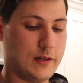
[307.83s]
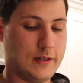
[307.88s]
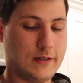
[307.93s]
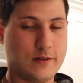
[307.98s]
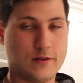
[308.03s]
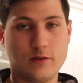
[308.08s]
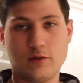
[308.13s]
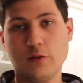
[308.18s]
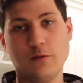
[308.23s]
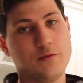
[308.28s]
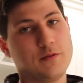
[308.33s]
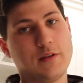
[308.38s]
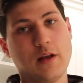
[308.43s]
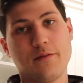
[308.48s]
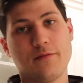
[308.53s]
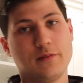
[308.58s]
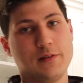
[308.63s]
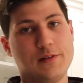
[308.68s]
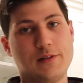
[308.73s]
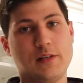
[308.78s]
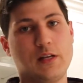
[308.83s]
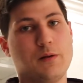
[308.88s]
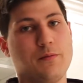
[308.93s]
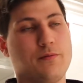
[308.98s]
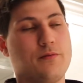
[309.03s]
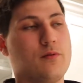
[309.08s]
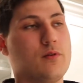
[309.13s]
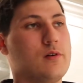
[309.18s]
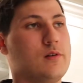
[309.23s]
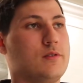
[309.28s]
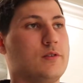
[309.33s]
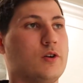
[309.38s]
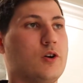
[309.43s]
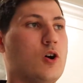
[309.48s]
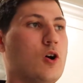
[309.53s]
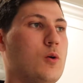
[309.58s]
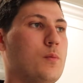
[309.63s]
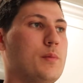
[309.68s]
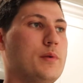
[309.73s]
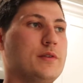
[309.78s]
You've definitely seen it before on
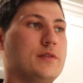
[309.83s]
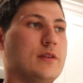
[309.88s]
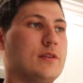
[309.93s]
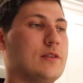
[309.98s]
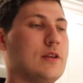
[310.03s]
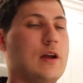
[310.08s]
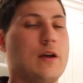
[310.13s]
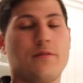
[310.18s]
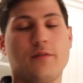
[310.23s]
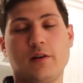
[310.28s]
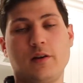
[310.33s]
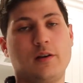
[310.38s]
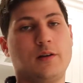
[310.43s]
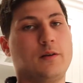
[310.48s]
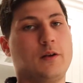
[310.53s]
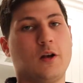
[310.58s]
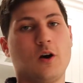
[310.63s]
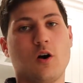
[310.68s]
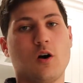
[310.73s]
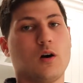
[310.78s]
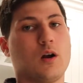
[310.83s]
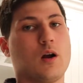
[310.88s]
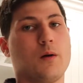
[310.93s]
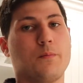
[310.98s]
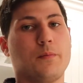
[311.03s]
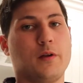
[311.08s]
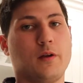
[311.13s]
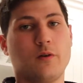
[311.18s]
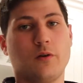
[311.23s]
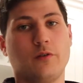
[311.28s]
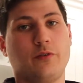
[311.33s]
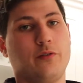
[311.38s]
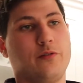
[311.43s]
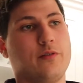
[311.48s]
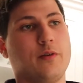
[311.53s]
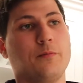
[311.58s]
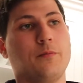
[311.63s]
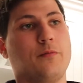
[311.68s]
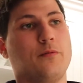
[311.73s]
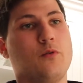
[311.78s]
Tacomas. It's every car company calls it
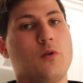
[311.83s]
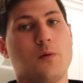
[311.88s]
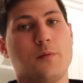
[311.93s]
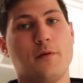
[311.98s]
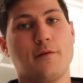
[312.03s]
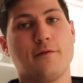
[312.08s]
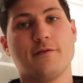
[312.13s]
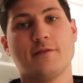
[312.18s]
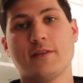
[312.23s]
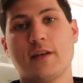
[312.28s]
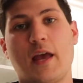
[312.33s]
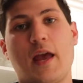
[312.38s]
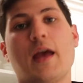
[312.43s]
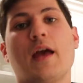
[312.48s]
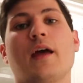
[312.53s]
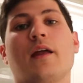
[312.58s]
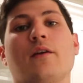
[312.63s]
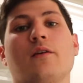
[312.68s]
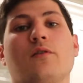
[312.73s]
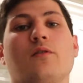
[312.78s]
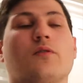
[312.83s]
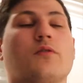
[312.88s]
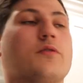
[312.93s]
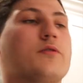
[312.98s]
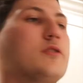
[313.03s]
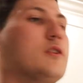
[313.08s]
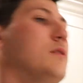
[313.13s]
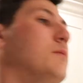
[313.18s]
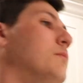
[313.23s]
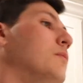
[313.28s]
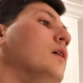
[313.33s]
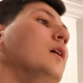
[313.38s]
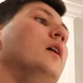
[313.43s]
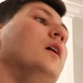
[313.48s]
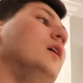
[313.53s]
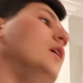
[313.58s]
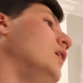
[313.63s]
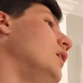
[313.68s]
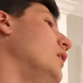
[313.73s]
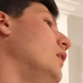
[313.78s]
some form of sand or some
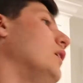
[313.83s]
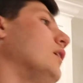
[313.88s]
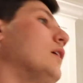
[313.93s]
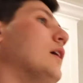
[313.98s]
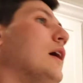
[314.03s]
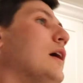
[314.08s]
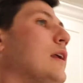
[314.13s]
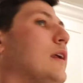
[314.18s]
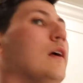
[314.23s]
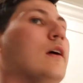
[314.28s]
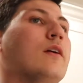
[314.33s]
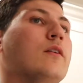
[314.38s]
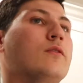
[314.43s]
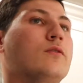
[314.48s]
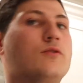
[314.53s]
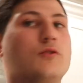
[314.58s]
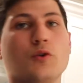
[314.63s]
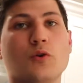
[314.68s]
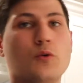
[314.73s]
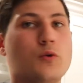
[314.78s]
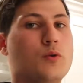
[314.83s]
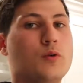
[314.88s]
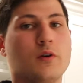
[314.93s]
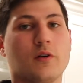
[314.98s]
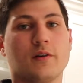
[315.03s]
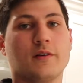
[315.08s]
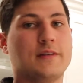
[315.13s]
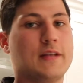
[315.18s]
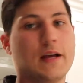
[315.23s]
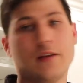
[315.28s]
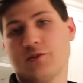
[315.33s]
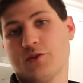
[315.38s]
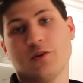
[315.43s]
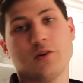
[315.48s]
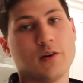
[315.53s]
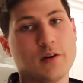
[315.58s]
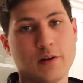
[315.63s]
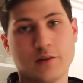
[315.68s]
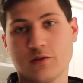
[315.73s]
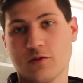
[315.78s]
kind of dune or
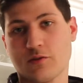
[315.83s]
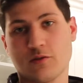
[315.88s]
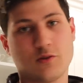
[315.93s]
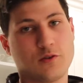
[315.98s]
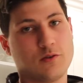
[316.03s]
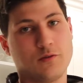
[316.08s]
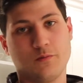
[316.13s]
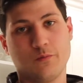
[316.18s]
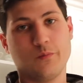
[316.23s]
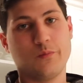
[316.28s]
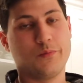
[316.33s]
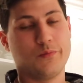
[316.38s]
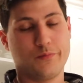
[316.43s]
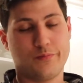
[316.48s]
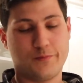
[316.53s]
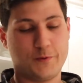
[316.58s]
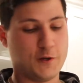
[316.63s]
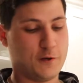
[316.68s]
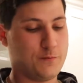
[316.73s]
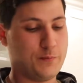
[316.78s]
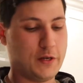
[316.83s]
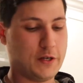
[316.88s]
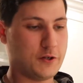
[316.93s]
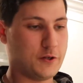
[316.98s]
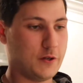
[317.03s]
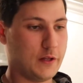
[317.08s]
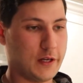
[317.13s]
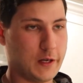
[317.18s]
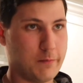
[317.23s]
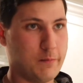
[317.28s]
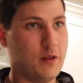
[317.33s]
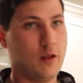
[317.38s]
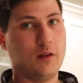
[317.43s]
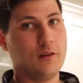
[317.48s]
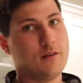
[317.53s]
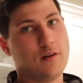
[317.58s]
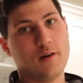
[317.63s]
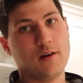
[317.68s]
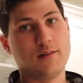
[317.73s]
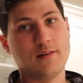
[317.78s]
desert. It's just picture like a
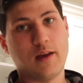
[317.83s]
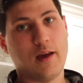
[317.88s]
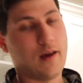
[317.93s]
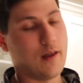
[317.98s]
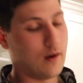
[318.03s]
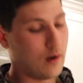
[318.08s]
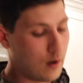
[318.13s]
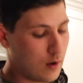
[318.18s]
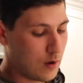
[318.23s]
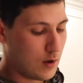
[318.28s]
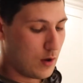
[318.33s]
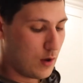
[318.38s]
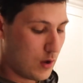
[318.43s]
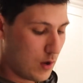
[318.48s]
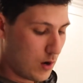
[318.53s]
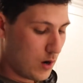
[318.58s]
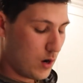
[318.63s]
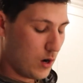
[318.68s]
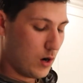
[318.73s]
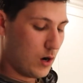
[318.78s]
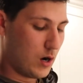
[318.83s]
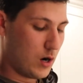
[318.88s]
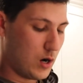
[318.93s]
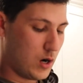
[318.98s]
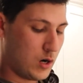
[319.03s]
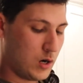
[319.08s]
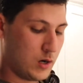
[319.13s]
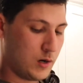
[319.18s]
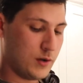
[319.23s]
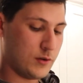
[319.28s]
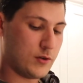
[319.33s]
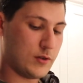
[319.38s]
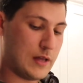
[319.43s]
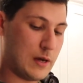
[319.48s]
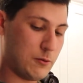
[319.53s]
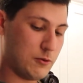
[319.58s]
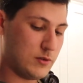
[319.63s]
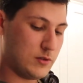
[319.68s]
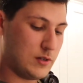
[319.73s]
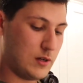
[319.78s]
military tan. So
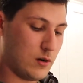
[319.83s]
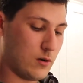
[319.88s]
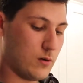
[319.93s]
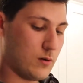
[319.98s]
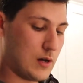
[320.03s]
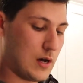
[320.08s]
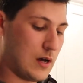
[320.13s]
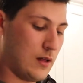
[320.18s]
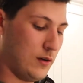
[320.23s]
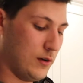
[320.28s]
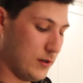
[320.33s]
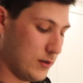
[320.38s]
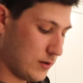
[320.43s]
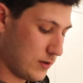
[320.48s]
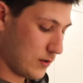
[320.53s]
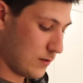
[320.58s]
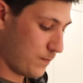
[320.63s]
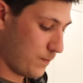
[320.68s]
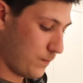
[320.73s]
that was $0.